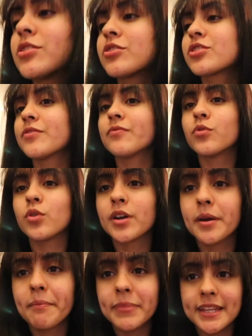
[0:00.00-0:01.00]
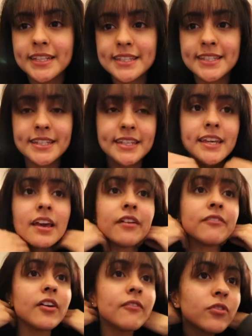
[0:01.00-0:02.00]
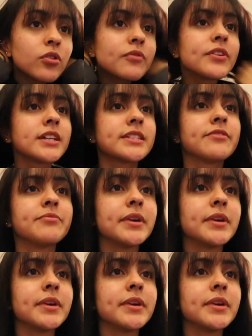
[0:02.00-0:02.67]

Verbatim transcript: searching for, but let's see if a full face of